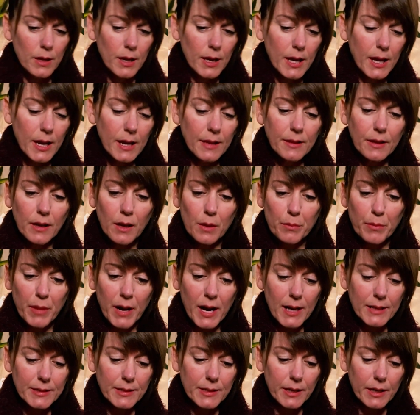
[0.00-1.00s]
In the
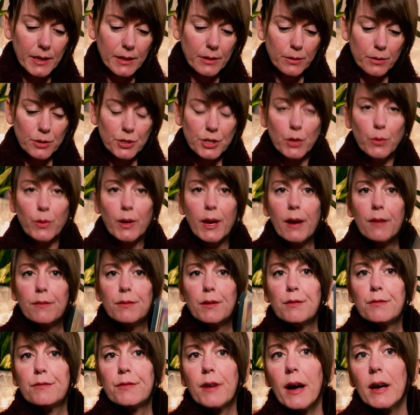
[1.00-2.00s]
composite energy, we have the
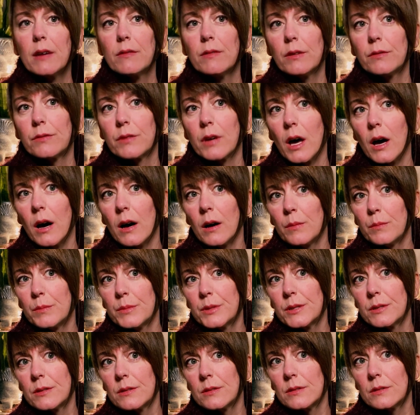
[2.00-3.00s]
Five of
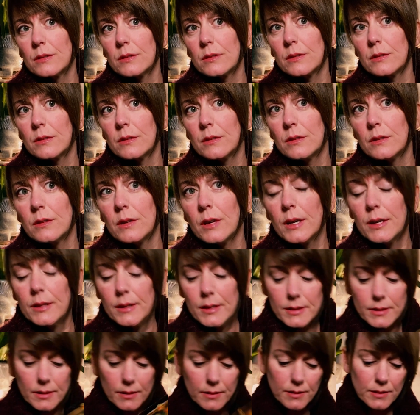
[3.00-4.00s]
Cups.
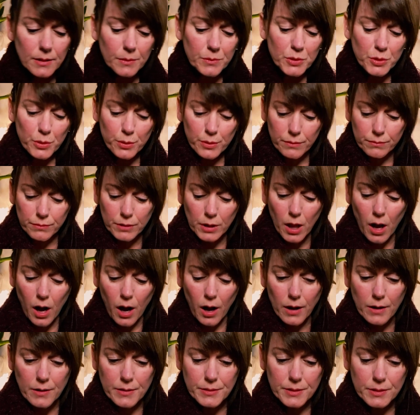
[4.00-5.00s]
This is some sort of
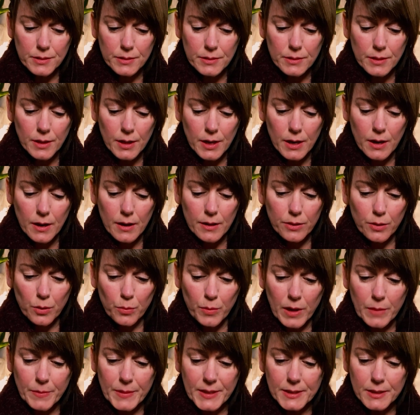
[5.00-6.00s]
loss. There
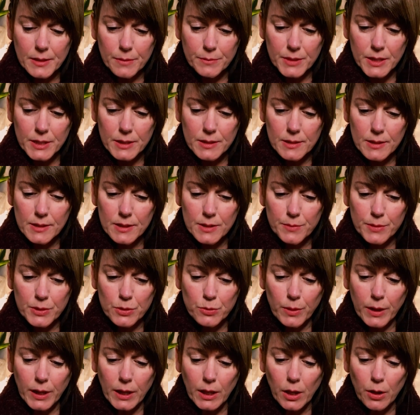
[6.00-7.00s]
may be some distance
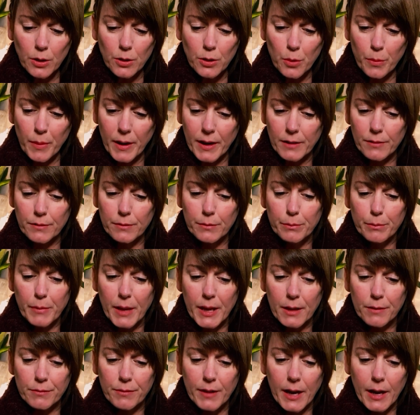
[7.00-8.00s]
between you. You may
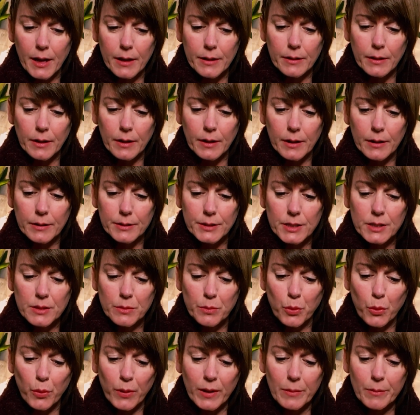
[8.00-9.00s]
have had a
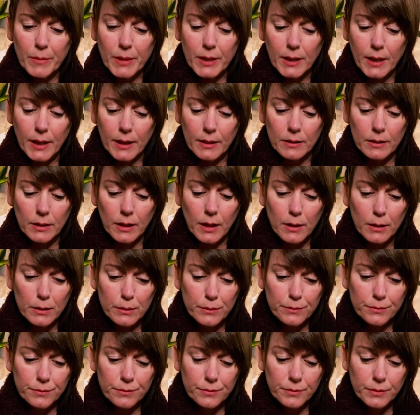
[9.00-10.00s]
disappointment in
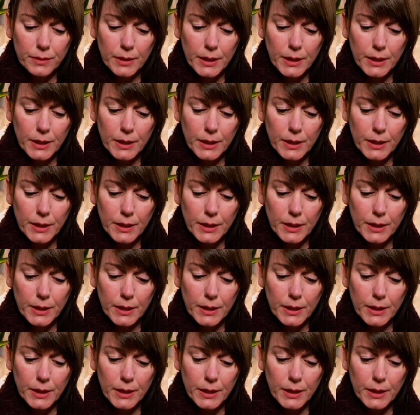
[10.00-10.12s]
love.